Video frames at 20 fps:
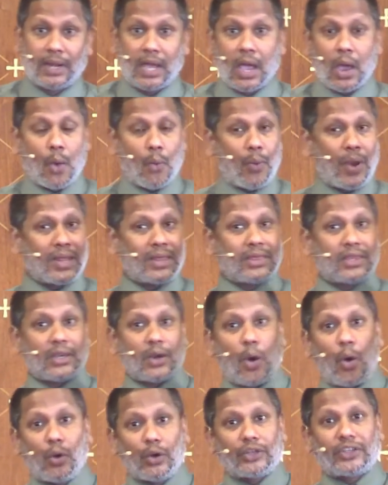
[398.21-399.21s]
when the
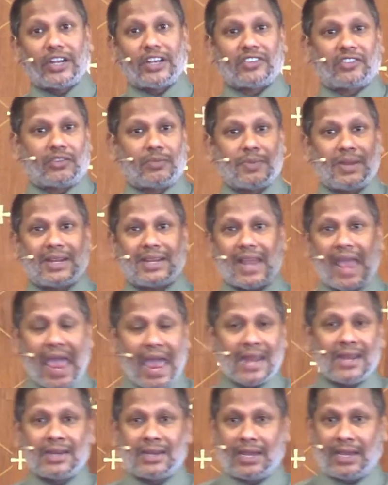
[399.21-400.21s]
Old Testament
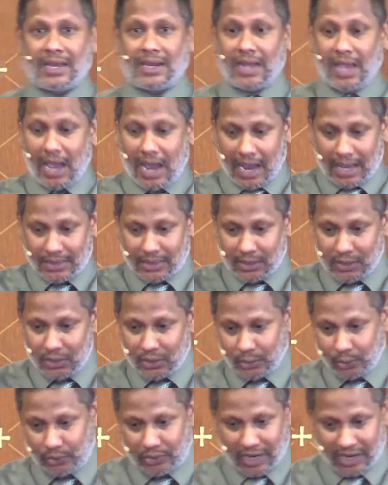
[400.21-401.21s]
ended and the New
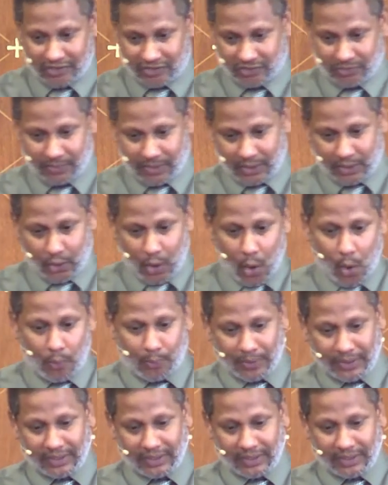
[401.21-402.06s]
Testament opened.